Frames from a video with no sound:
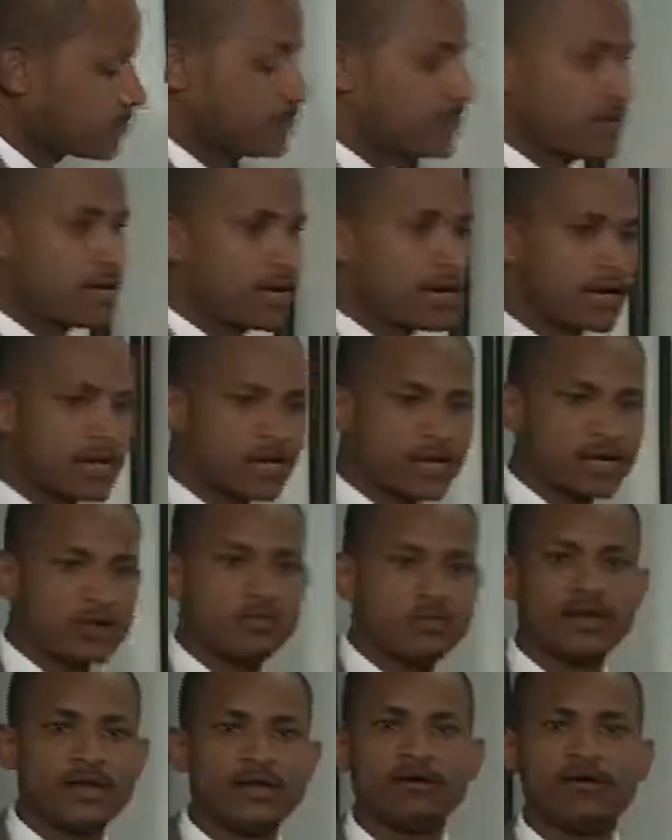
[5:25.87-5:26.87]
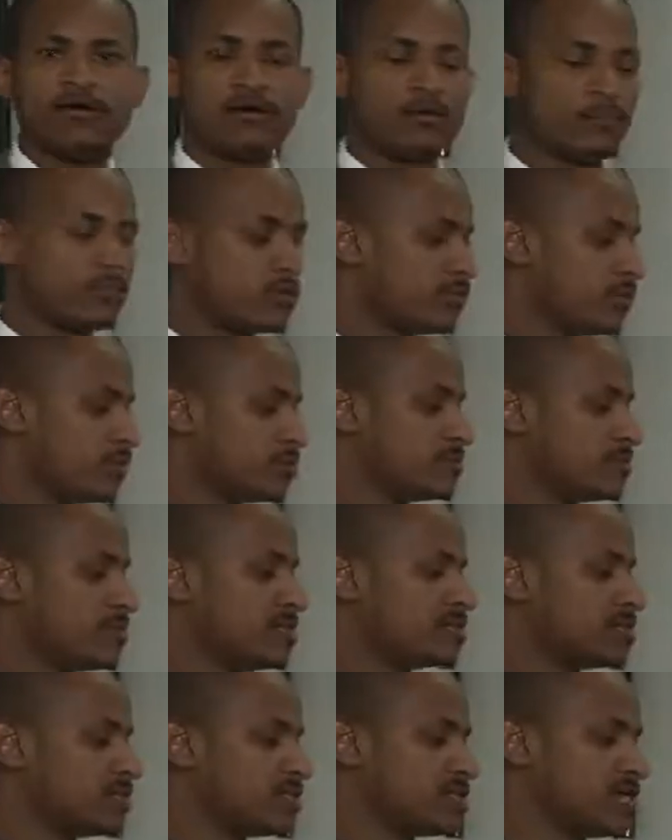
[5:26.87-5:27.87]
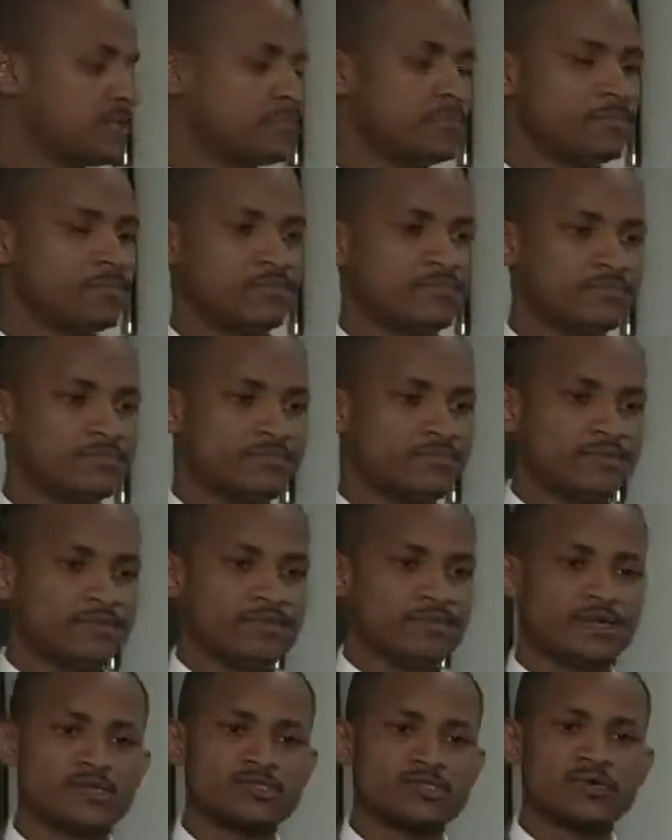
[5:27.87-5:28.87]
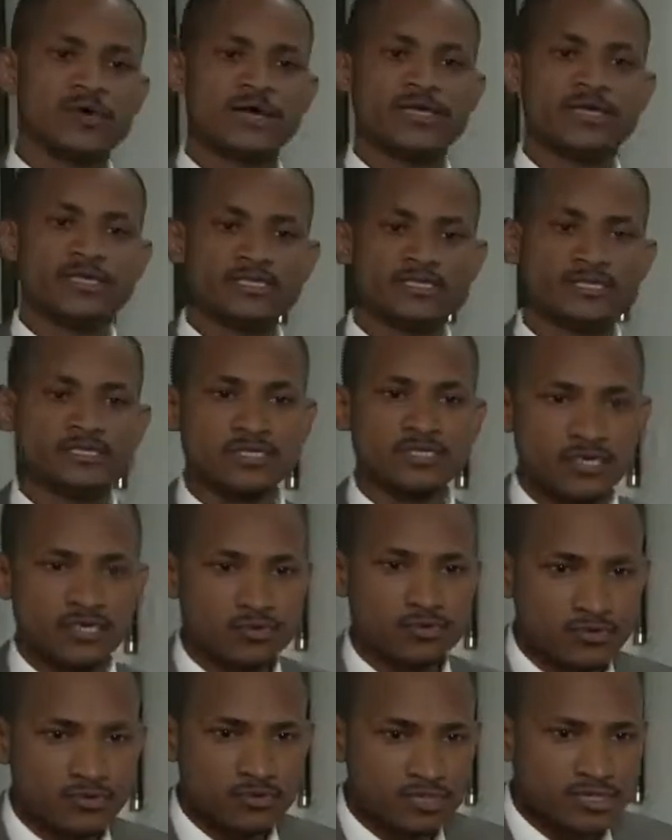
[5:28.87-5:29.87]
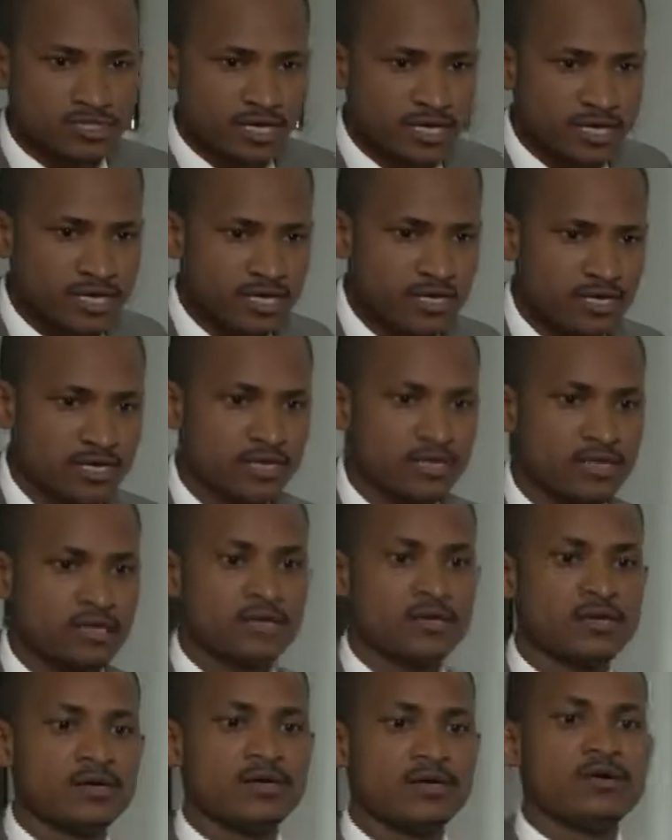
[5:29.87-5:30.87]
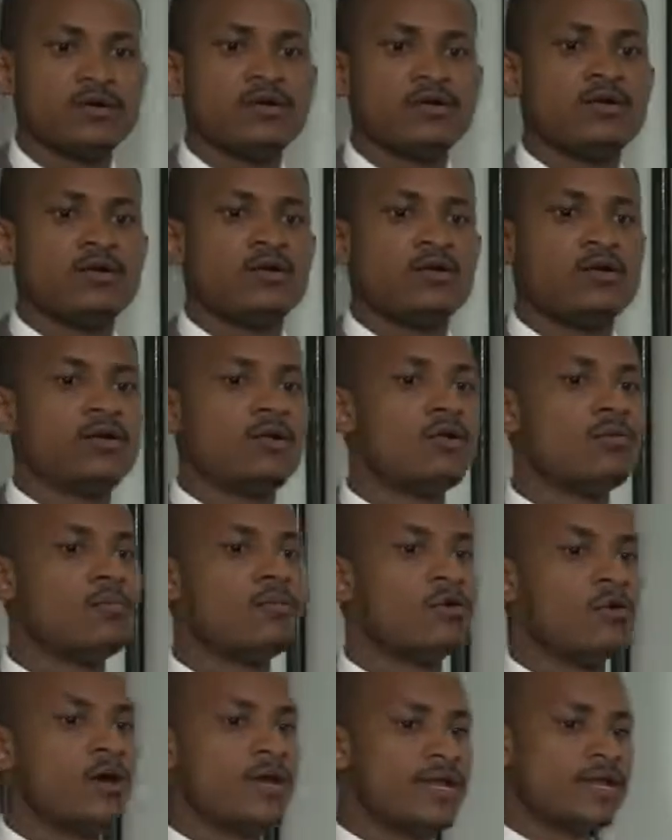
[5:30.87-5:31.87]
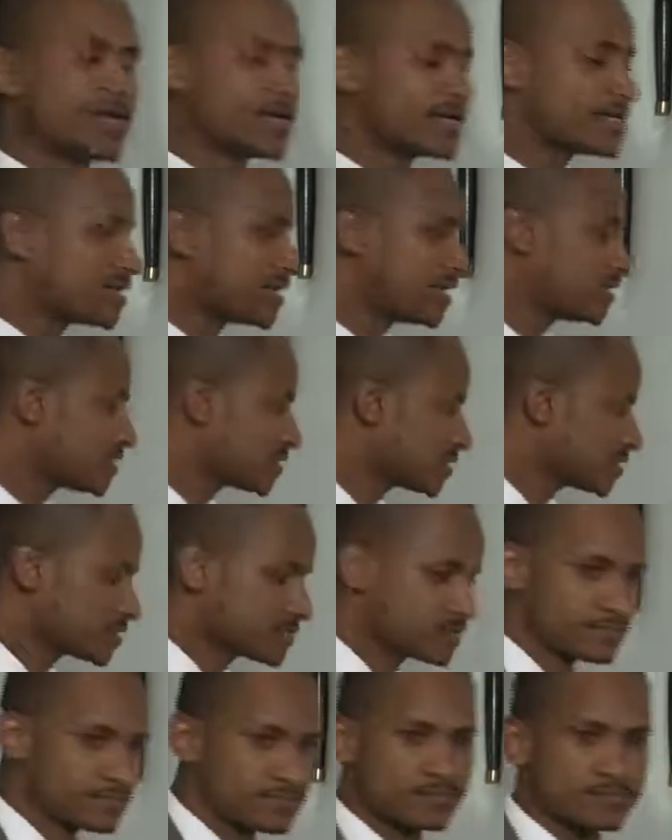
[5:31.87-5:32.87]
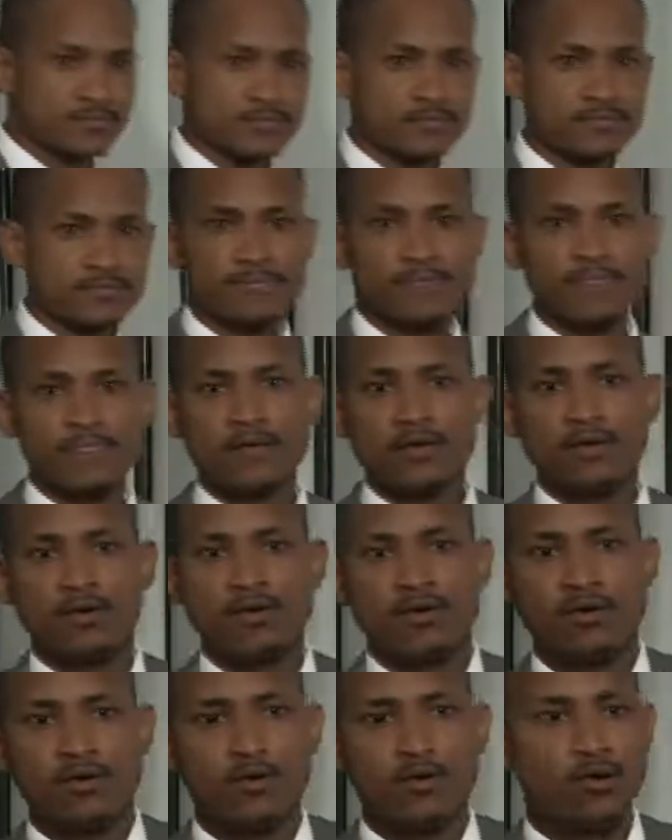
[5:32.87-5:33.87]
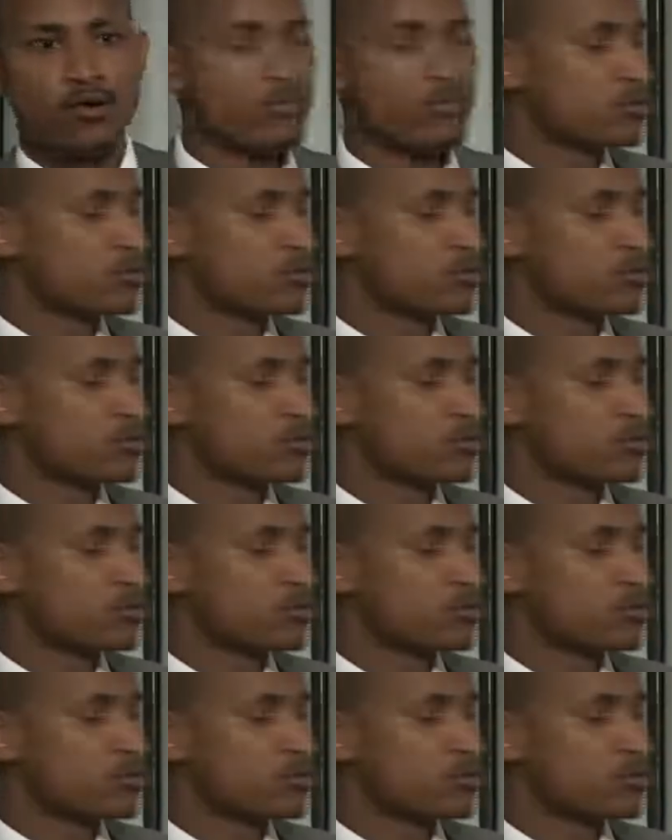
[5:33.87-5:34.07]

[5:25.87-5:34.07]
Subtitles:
A Greek word homo, which means same. That's why in history you could say Homo erectus, Homo